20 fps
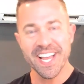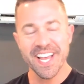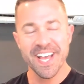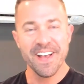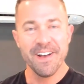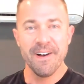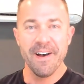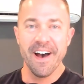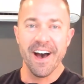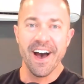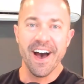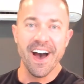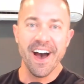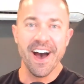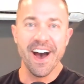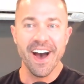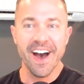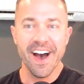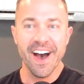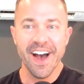
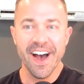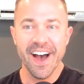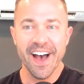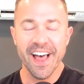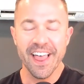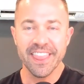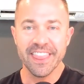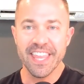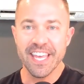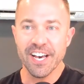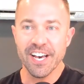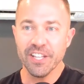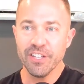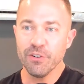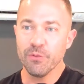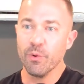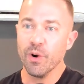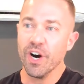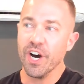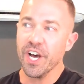Uh, the other
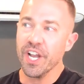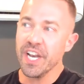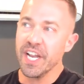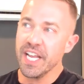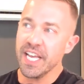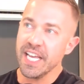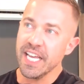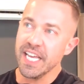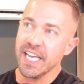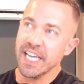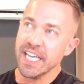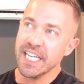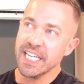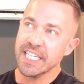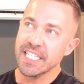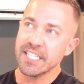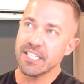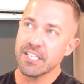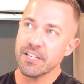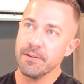one
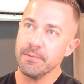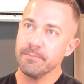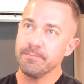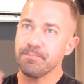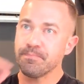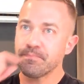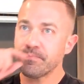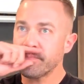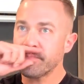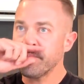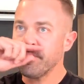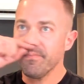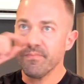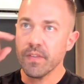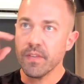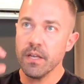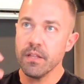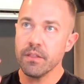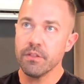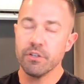is
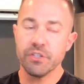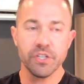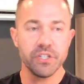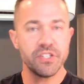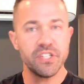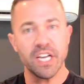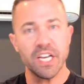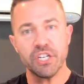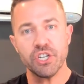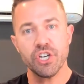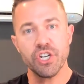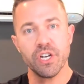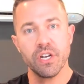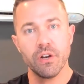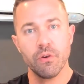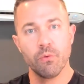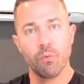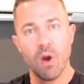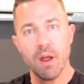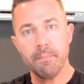there's a section
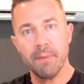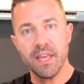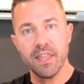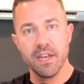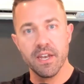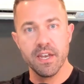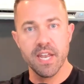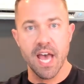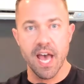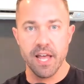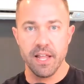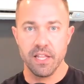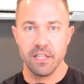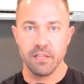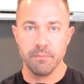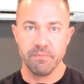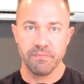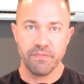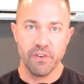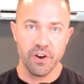right by the net, at the
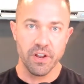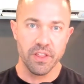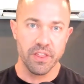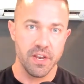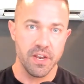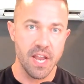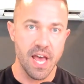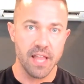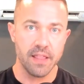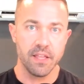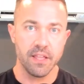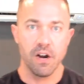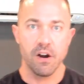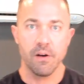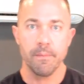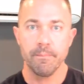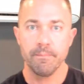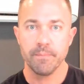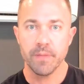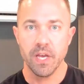front of the net there,
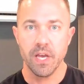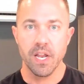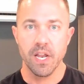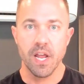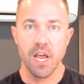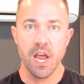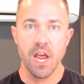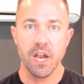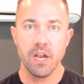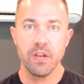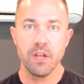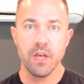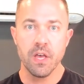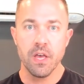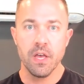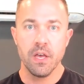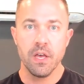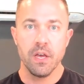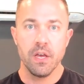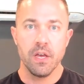and
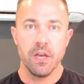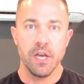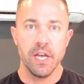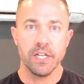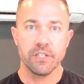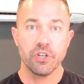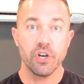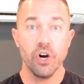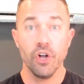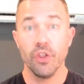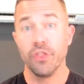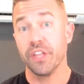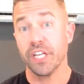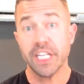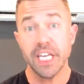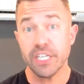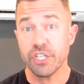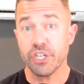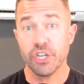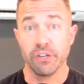it's called the
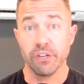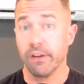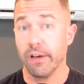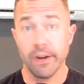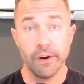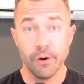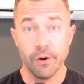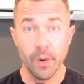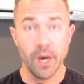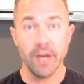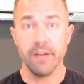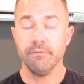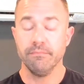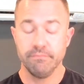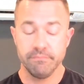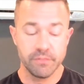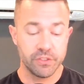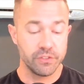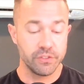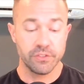kitchen. I don't know why.
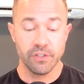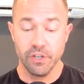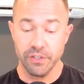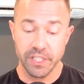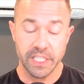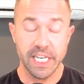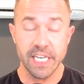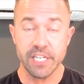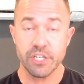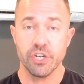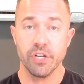It's just called the kitchen.